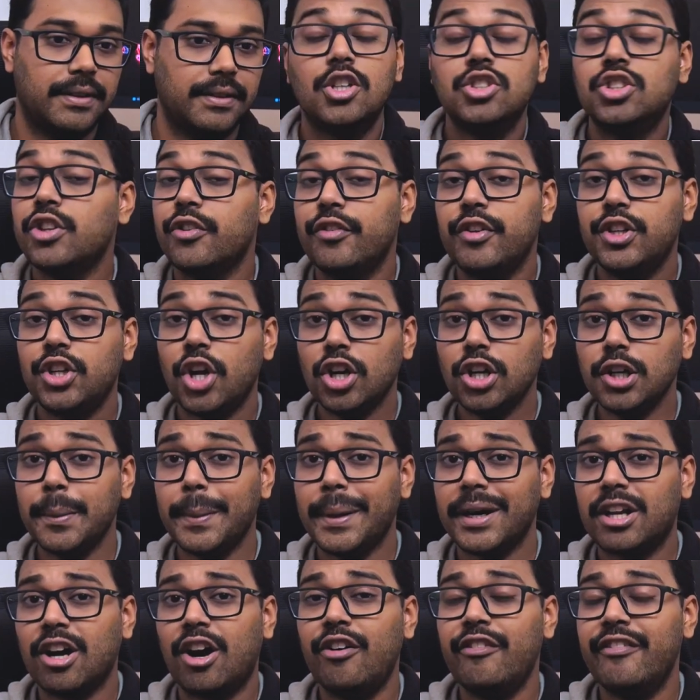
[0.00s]
So we talked
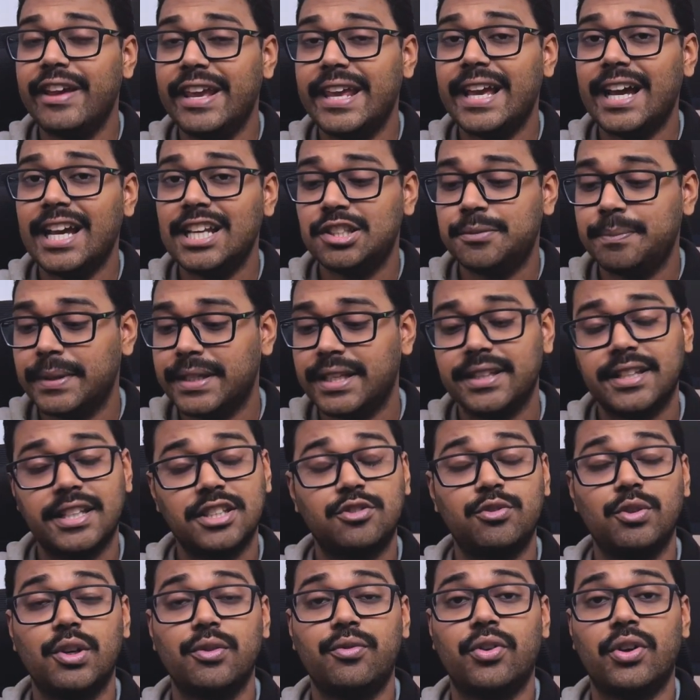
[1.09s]
about how AI is making the
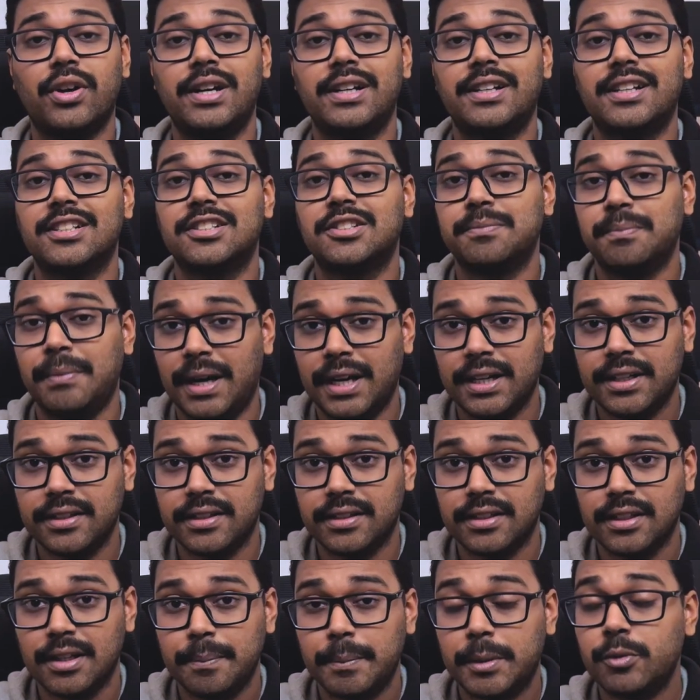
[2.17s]
S24 Ultra smarter,
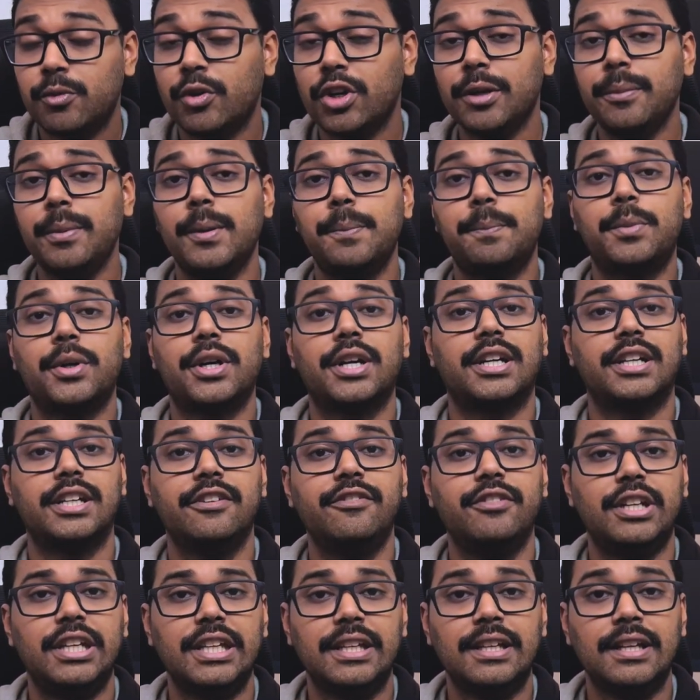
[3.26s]
but what about
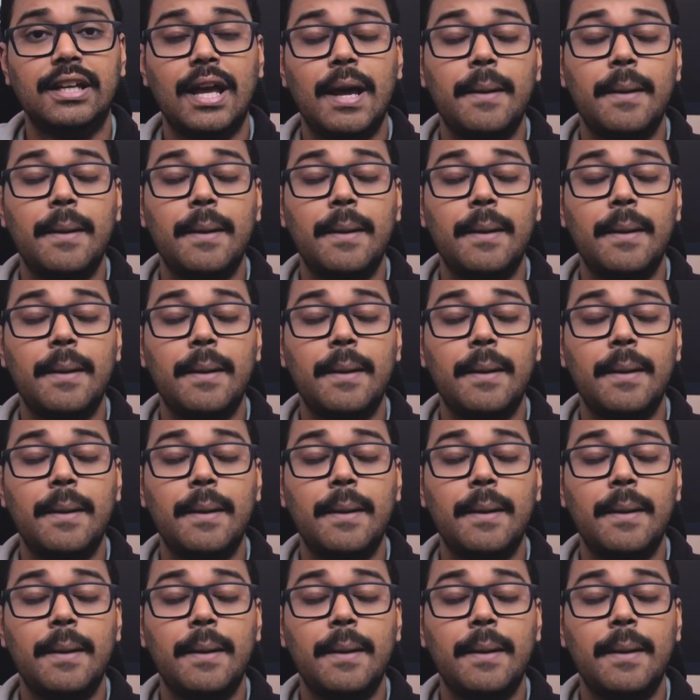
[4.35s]
productivity?